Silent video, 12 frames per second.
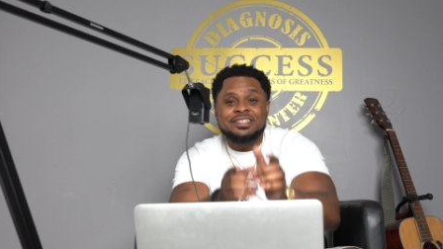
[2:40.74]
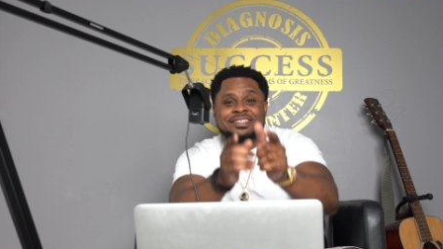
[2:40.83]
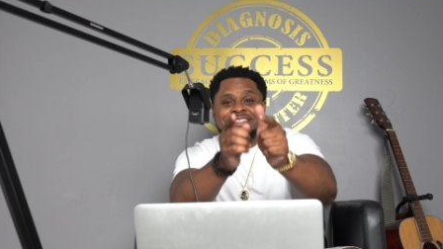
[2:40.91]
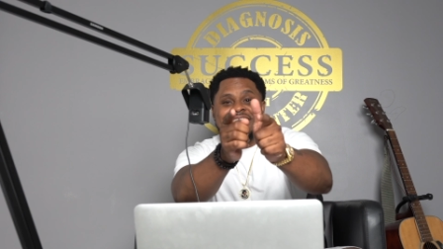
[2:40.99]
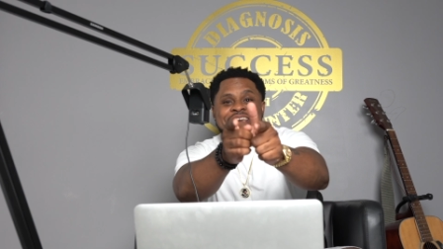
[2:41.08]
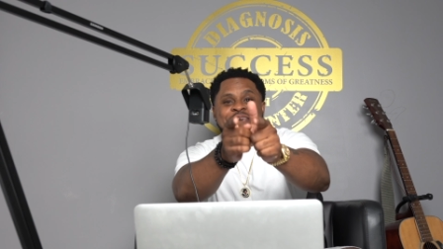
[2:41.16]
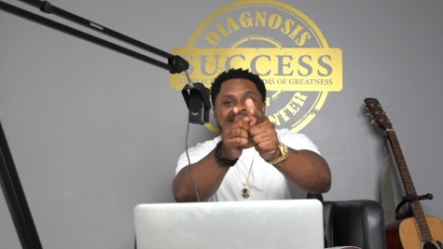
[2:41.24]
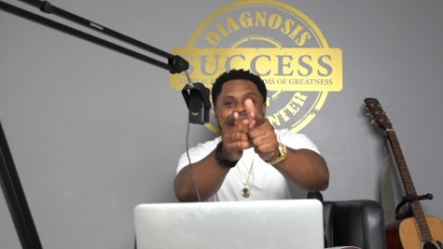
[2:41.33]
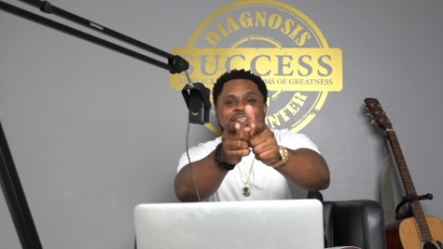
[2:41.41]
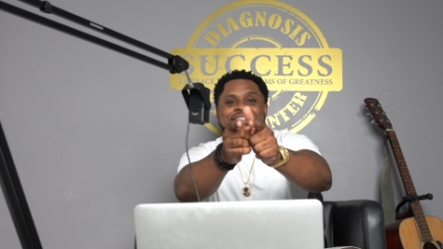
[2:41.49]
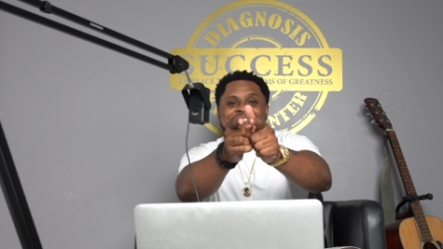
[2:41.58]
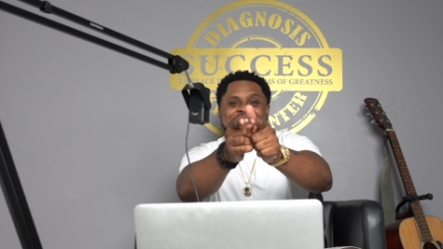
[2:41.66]
the same
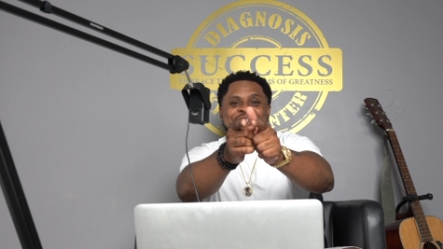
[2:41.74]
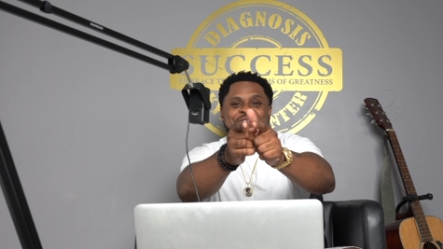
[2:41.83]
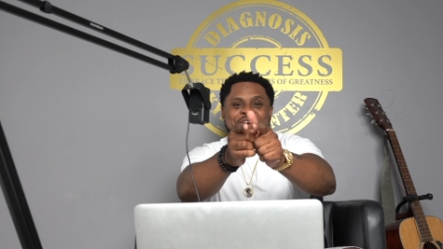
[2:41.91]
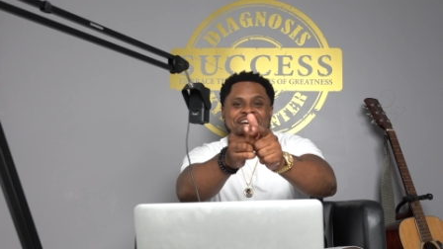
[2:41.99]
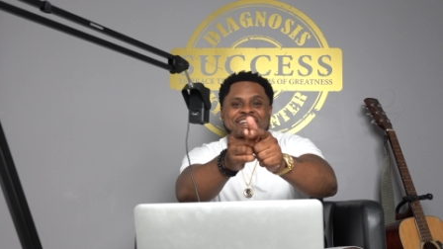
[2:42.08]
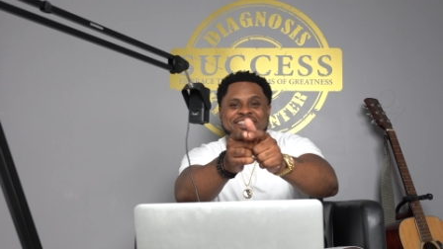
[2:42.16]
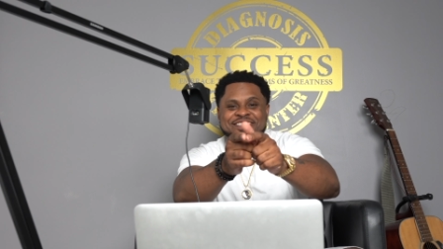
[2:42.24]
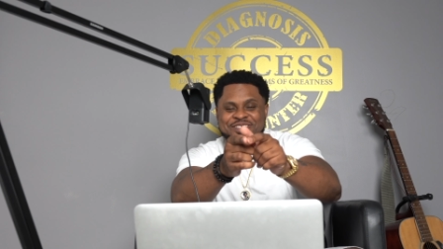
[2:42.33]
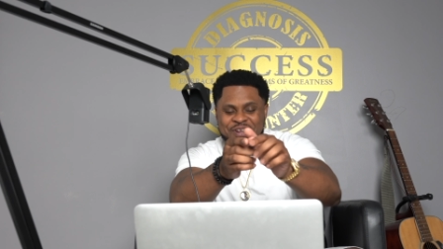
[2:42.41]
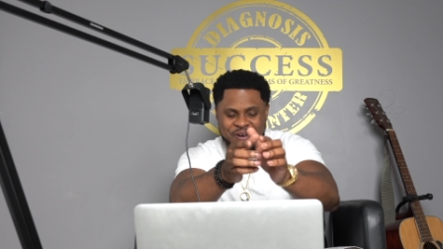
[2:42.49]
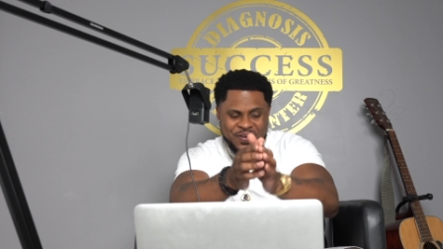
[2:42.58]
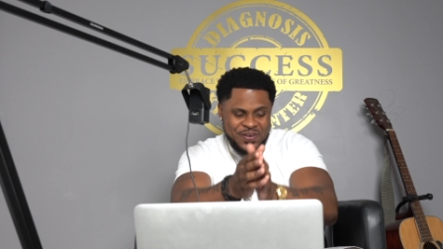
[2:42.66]
energy, right?
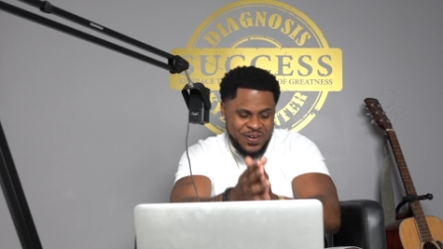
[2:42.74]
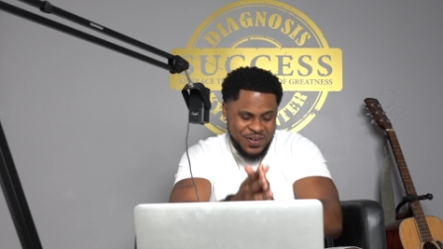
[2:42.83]
So